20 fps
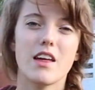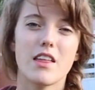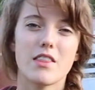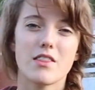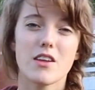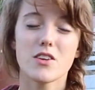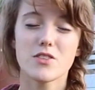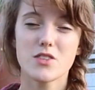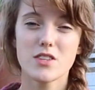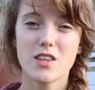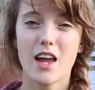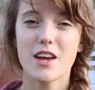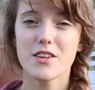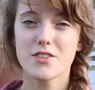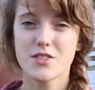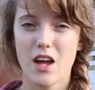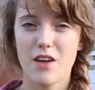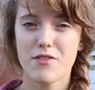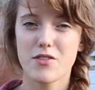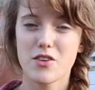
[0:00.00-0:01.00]
there's a lot of
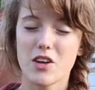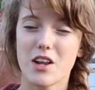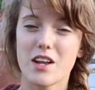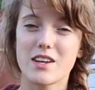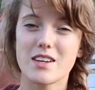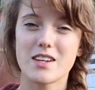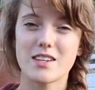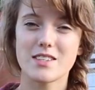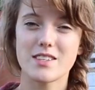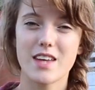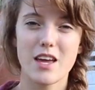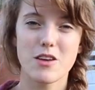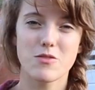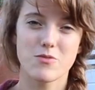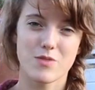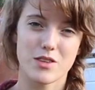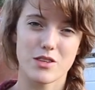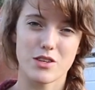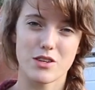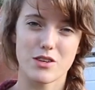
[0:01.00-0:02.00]
stuff you're going to need to take
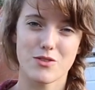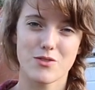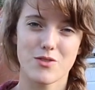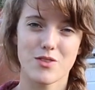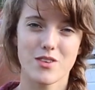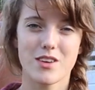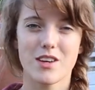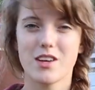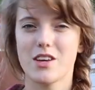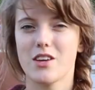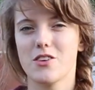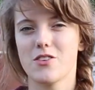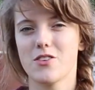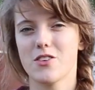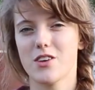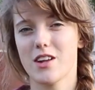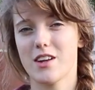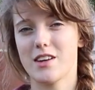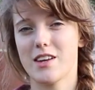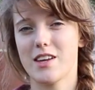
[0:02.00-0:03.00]
with you. You're
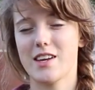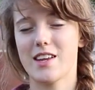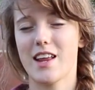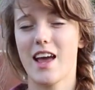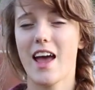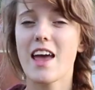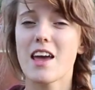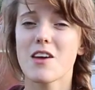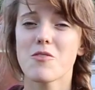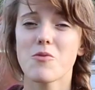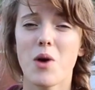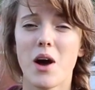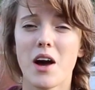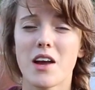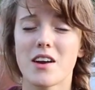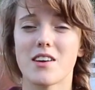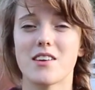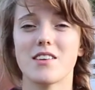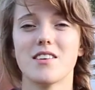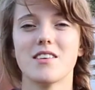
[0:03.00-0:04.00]
going to need hay and
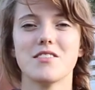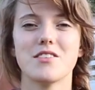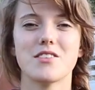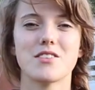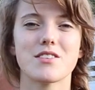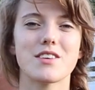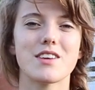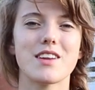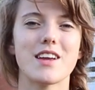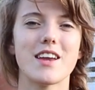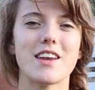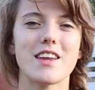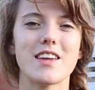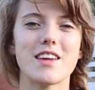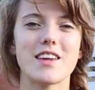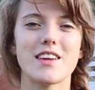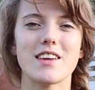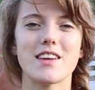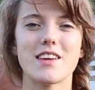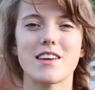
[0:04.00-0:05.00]
water. You're going to
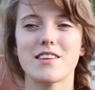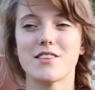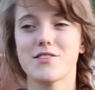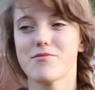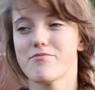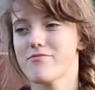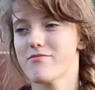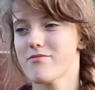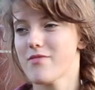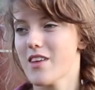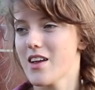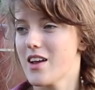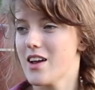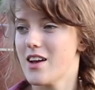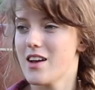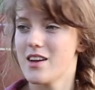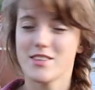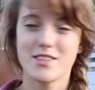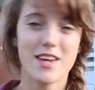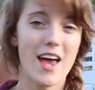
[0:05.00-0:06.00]
need
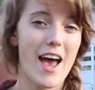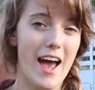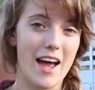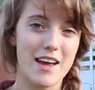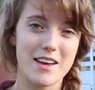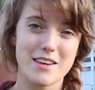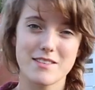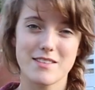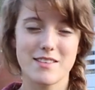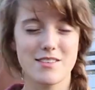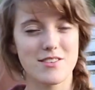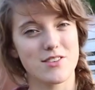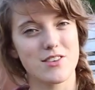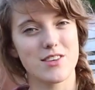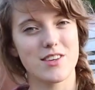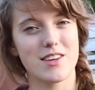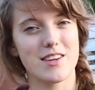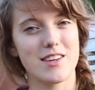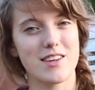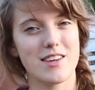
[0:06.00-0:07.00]
tack. You're
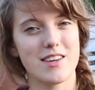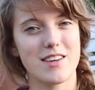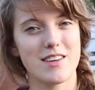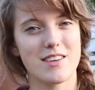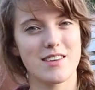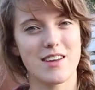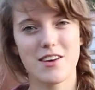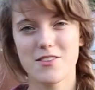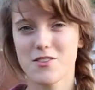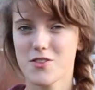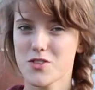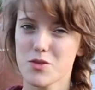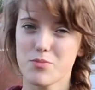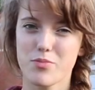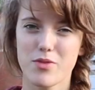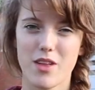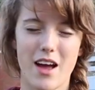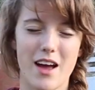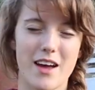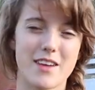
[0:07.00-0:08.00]
going to need other
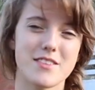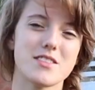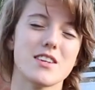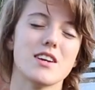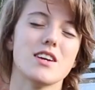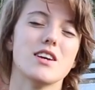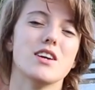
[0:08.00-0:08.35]
supplies.